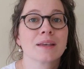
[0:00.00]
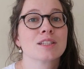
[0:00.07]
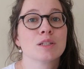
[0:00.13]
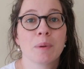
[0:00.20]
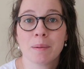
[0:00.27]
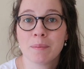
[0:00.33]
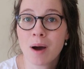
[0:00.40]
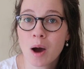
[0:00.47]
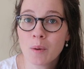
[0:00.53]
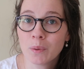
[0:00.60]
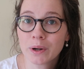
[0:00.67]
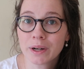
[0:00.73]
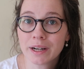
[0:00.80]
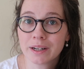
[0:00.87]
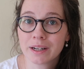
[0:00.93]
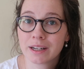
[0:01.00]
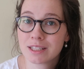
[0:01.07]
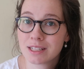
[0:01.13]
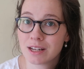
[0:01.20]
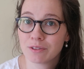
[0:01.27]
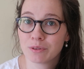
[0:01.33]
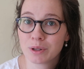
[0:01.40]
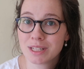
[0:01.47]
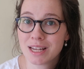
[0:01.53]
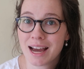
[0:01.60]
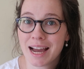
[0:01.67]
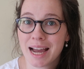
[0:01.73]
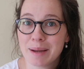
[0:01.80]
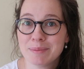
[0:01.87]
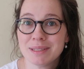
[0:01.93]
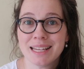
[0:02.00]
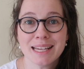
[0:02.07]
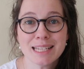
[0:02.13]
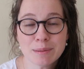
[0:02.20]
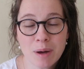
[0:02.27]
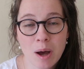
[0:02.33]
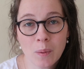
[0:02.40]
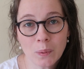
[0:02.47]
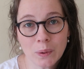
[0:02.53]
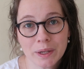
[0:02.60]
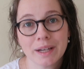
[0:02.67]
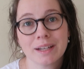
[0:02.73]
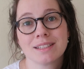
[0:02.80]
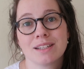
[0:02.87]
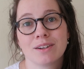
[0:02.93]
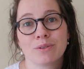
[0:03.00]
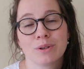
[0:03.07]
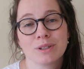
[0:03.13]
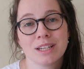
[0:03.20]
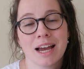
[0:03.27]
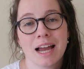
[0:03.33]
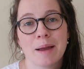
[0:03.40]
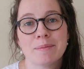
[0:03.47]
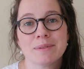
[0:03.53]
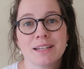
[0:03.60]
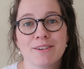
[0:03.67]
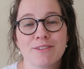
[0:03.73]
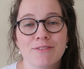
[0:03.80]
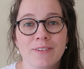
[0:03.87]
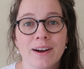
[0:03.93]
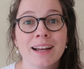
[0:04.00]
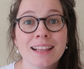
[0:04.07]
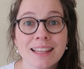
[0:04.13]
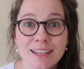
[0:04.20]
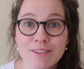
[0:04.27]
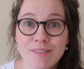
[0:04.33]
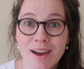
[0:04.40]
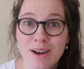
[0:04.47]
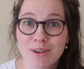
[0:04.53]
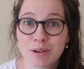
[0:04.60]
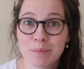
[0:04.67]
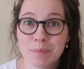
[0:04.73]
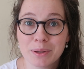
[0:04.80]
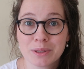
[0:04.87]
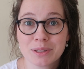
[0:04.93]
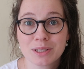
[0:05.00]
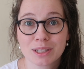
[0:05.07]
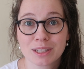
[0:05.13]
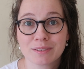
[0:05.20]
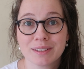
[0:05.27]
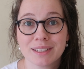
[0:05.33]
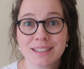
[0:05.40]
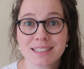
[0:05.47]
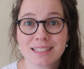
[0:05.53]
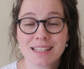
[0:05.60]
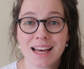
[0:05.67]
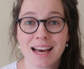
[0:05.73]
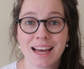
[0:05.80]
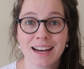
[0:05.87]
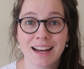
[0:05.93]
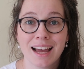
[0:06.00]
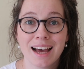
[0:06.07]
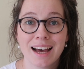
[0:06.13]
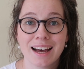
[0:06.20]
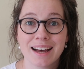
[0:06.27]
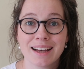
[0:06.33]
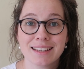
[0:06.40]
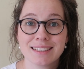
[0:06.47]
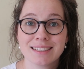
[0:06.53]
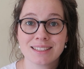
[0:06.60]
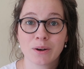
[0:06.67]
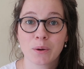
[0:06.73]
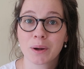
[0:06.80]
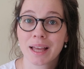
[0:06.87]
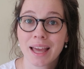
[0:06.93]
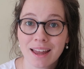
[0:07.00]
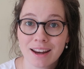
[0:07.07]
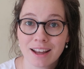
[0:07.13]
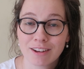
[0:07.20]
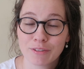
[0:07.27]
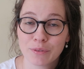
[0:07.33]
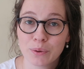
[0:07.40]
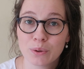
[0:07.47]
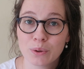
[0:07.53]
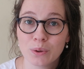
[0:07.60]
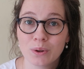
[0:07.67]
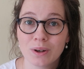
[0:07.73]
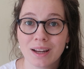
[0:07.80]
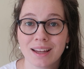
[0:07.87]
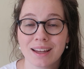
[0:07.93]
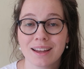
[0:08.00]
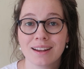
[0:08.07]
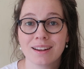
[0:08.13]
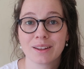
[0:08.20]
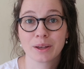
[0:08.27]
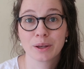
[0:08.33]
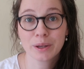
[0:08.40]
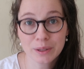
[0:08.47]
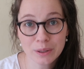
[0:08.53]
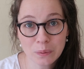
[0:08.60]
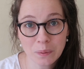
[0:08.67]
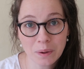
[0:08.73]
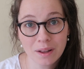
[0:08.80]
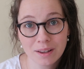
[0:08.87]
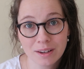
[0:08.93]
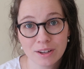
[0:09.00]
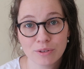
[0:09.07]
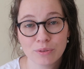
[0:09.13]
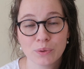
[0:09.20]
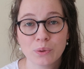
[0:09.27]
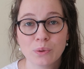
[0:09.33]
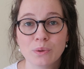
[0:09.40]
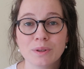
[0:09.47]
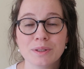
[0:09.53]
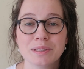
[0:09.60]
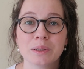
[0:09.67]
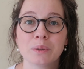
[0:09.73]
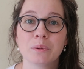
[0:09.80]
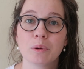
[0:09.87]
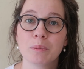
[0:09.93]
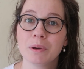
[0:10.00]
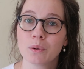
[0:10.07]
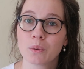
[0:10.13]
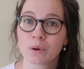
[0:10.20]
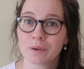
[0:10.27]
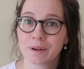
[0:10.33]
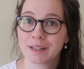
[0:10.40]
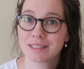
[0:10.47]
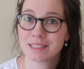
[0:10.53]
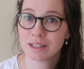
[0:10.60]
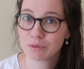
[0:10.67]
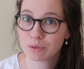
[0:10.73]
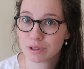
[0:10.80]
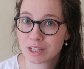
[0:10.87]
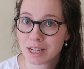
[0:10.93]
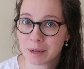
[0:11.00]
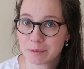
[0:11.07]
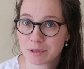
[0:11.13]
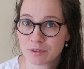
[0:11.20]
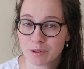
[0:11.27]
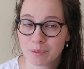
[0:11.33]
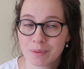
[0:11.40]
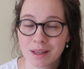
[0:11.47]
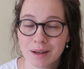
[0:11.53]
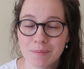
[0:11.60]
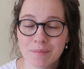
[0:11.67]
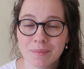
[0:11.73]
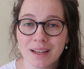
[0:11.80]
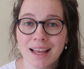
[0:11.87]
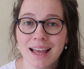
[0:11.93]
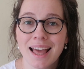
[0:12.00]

So my mom will cook several times, his mom will cook several times. I finally found a meal service that has organic food and like good quality food. So we'll be ordering several times from them.